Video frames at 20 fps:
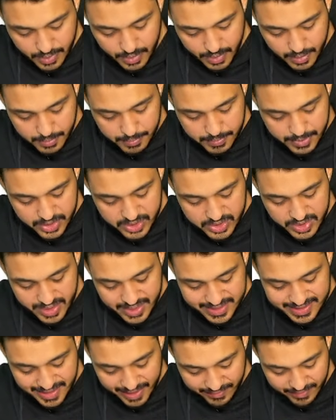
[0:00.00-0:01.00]
Patient is
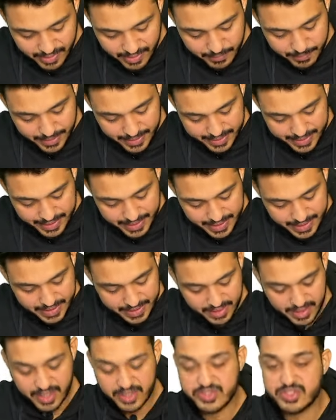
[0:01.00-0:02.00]
having petechial
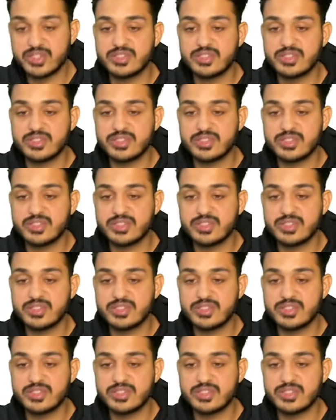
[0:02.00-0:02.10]
rashes.